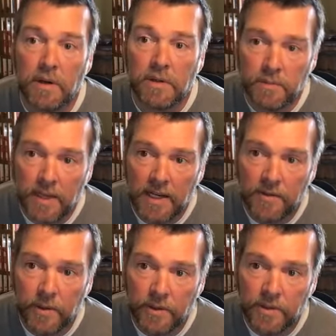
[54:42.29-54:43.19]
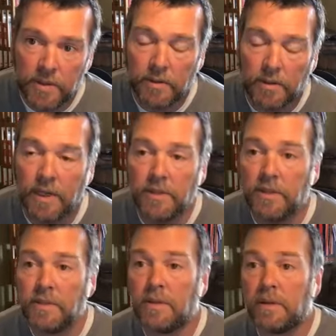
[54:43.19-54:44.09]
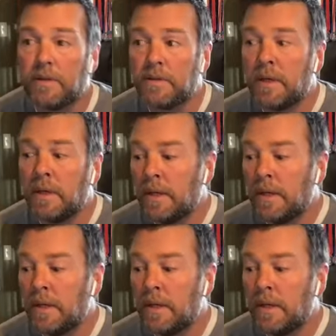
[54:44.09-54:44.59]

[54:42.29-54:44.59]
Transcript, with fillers: are some cash flow considerations there's